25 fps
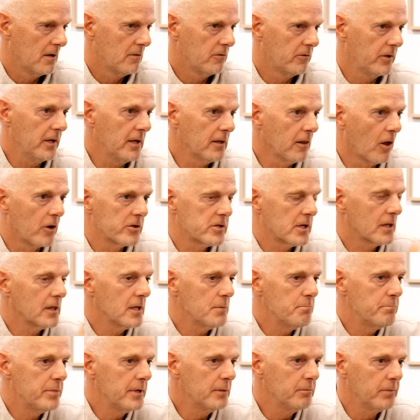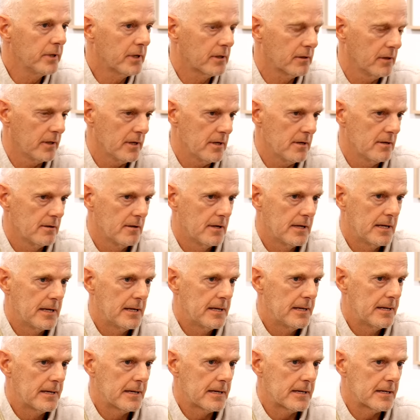Theologically, biblically,
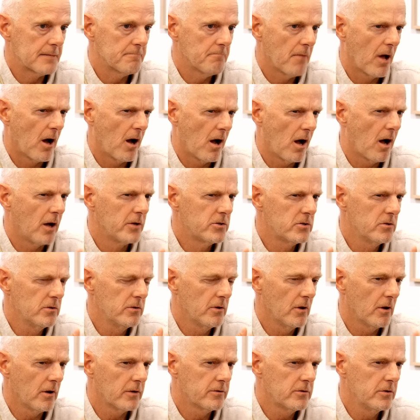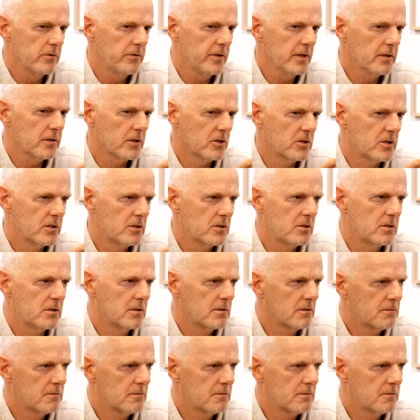um, I, I, do, I do think that... So do you